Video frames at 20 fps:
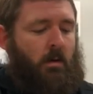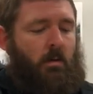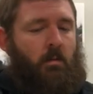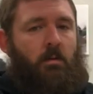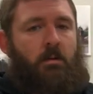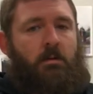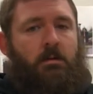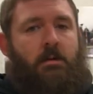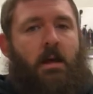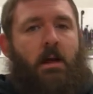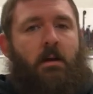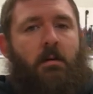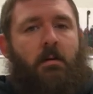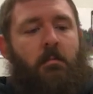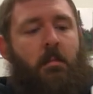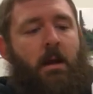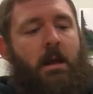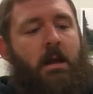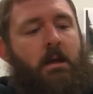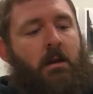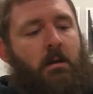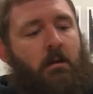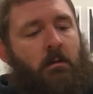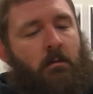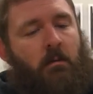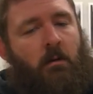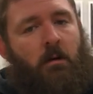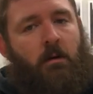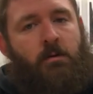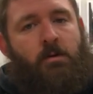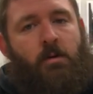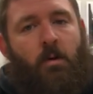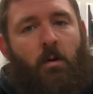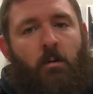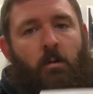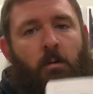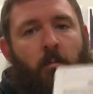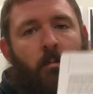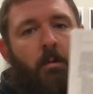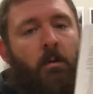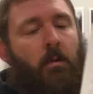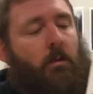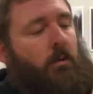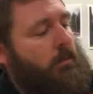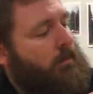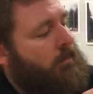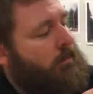was how to make a totem pole.